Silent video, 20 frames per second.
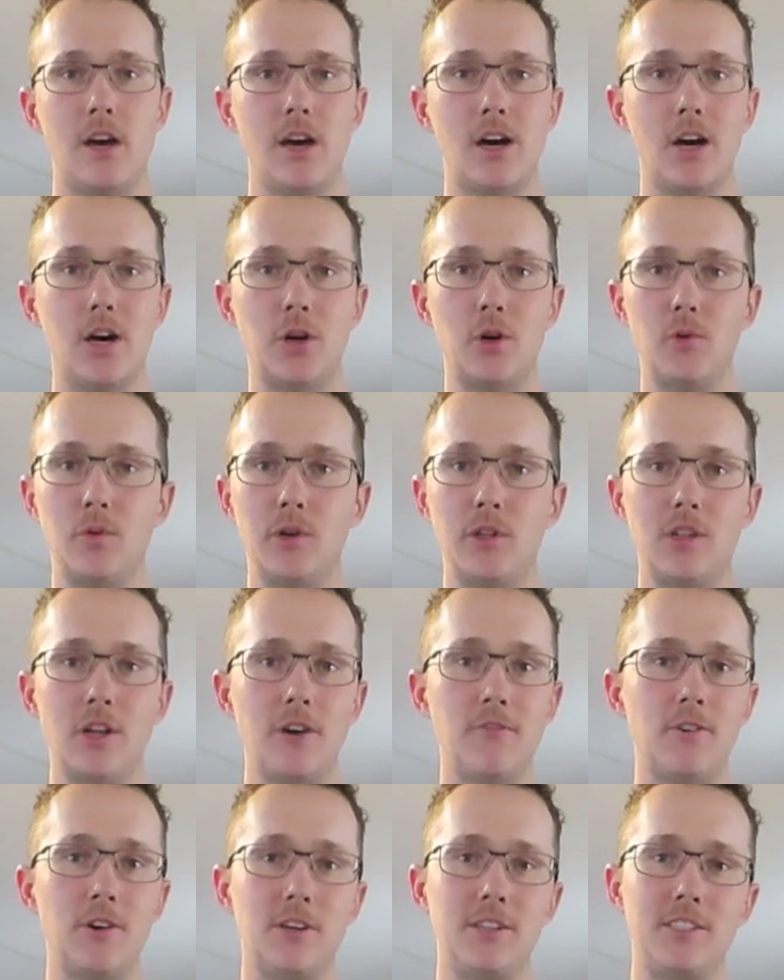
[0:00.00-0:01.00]
Uh, we
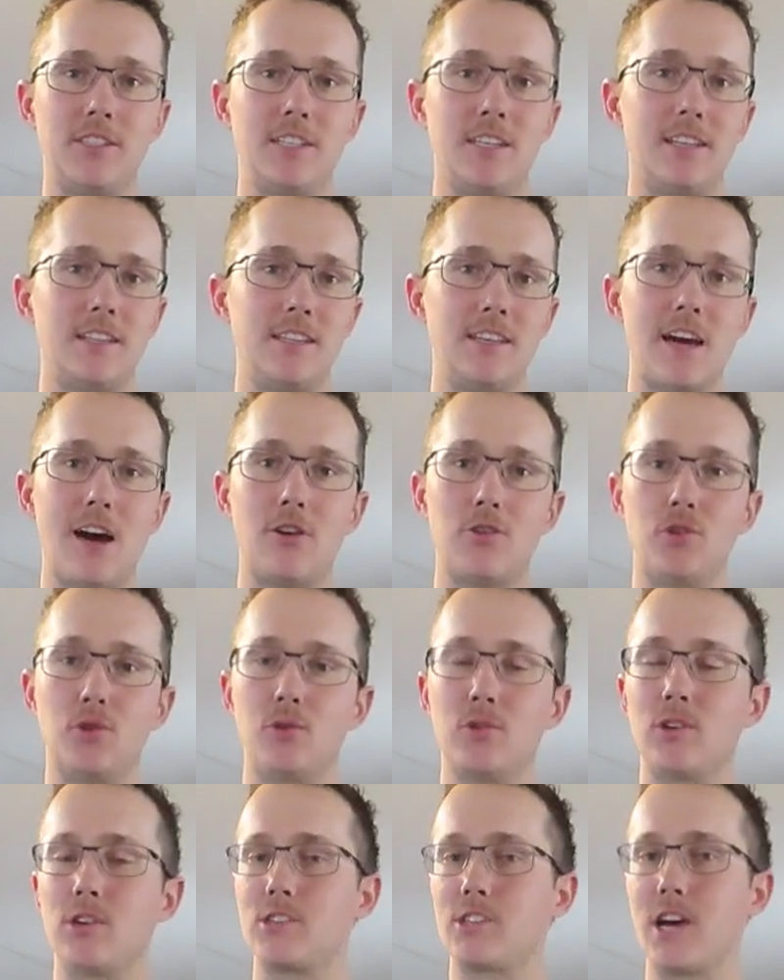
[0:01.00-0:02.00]
love hunting, the
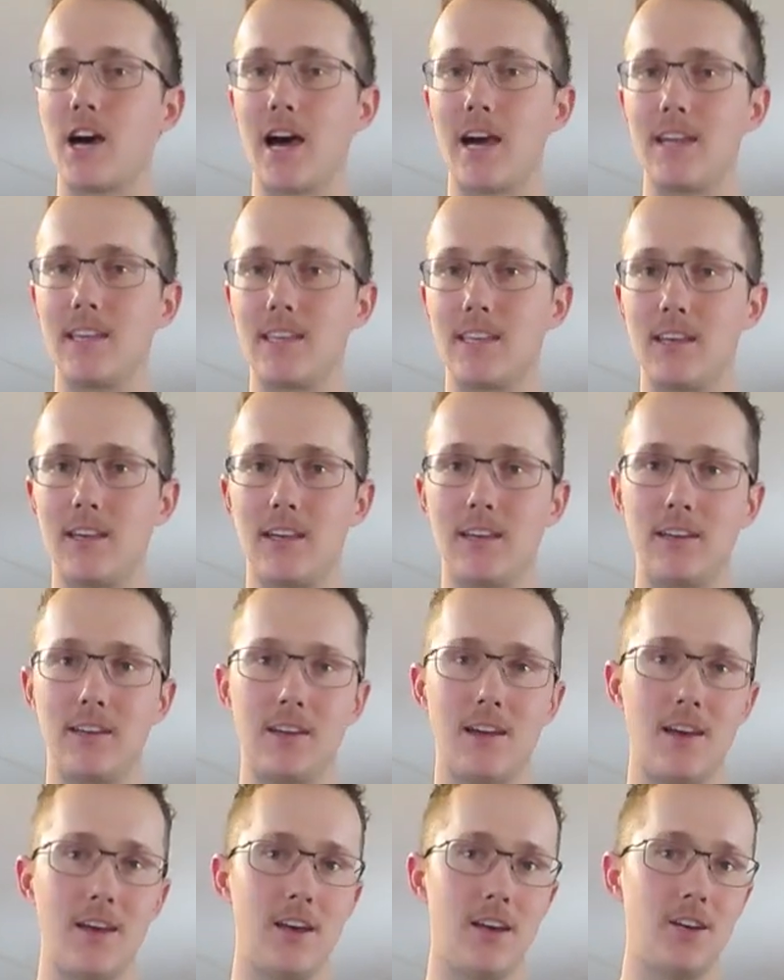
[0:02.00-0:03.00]
outdoors,
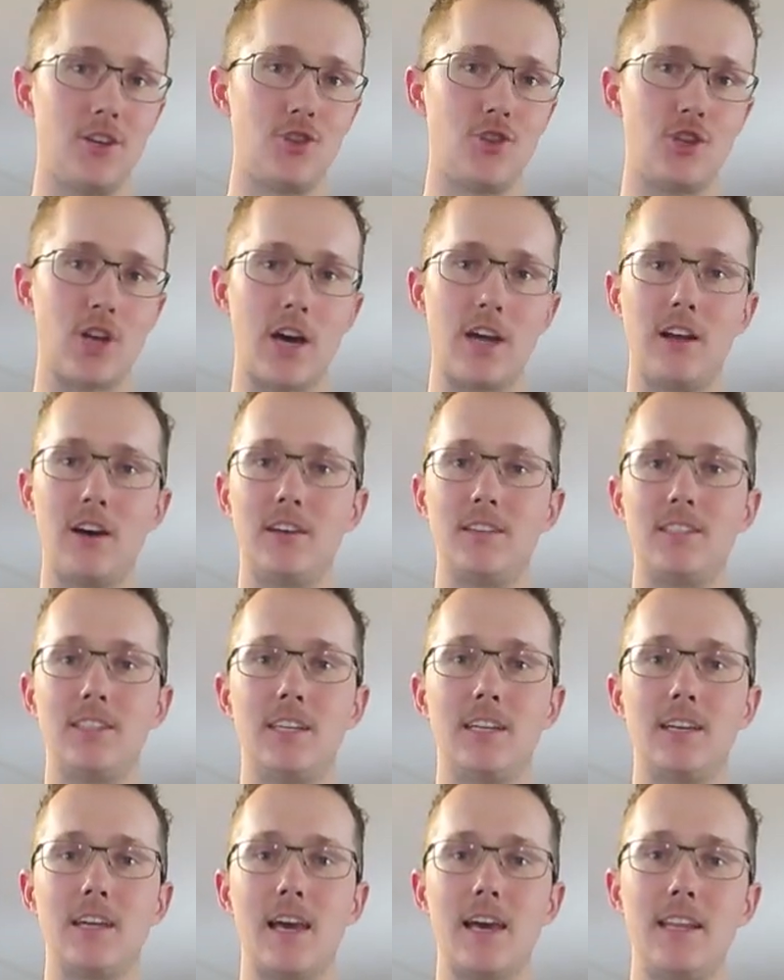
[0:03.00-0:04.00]
hiking, shed
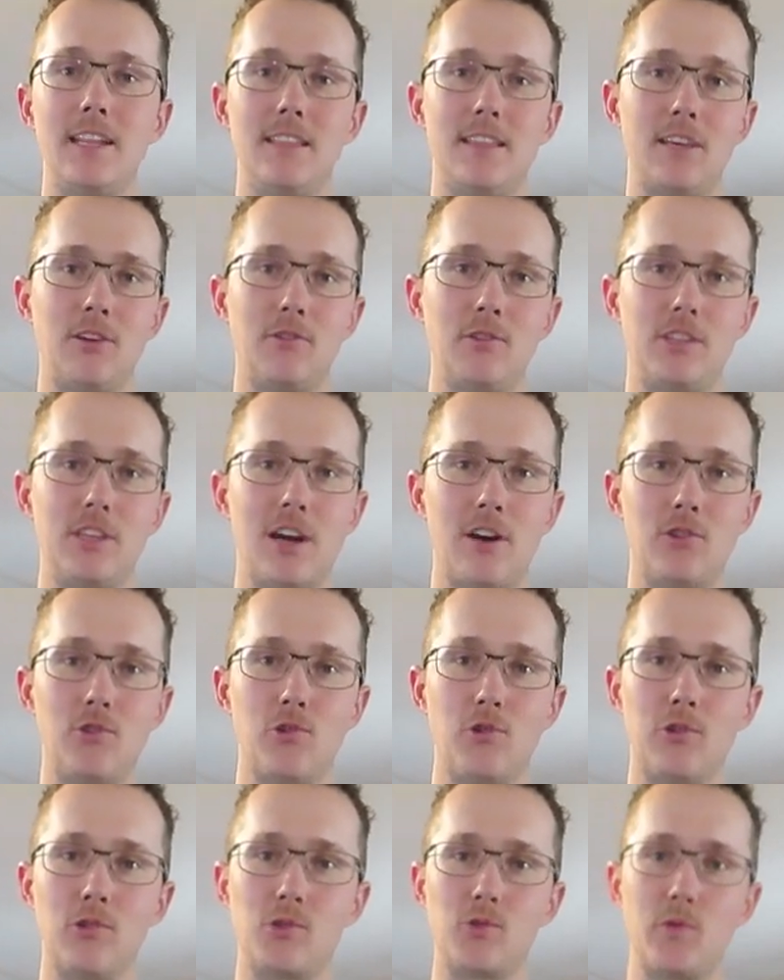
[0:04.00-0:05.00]
hunting, anything with the
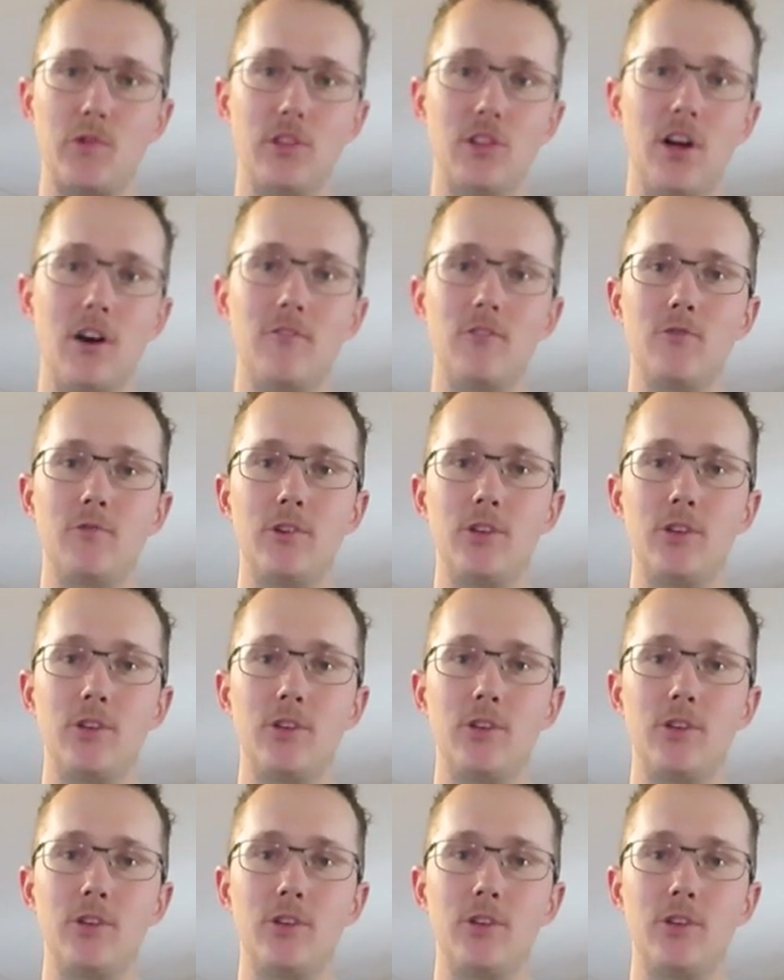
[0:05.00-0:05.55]
outdoors, we love it.